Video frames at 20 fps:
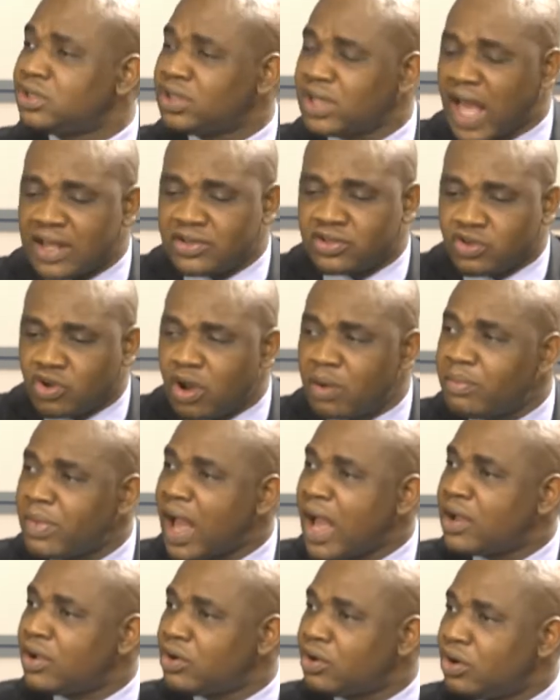has come
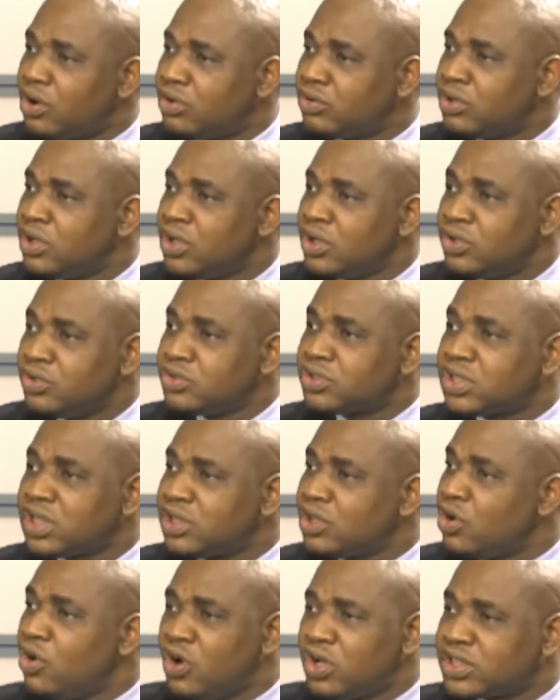and gone, you see
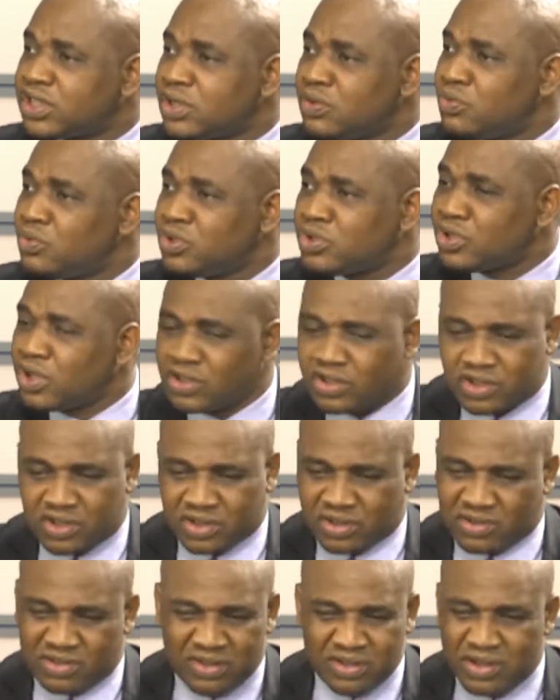the whole thing will
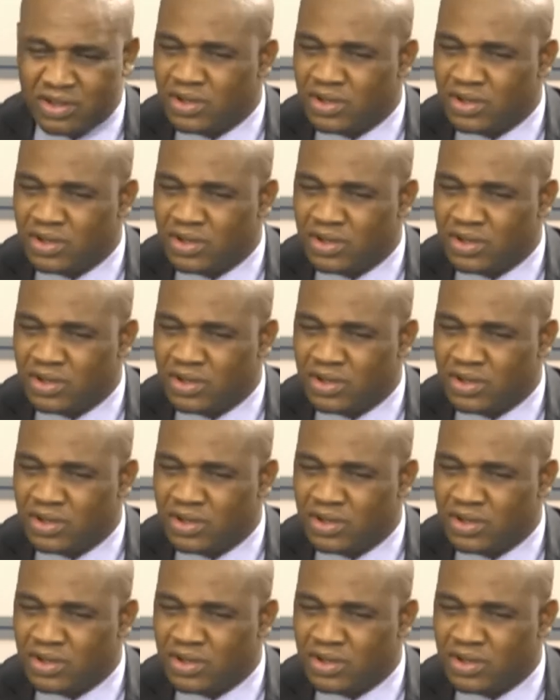just,